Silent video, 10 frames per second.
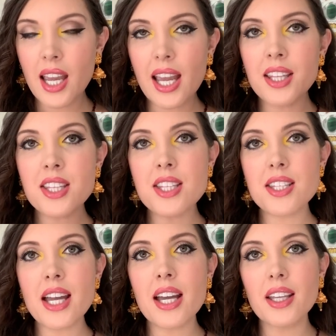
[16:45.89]

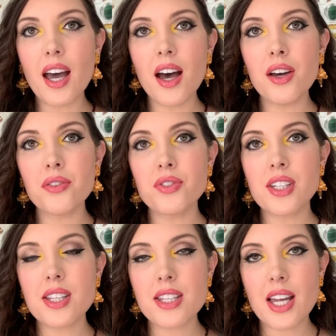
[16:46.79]
instead of
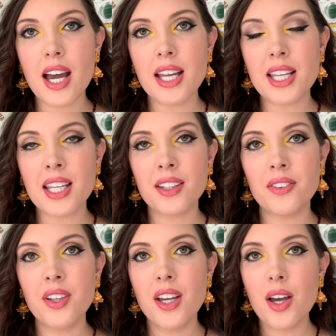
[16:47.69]
deciding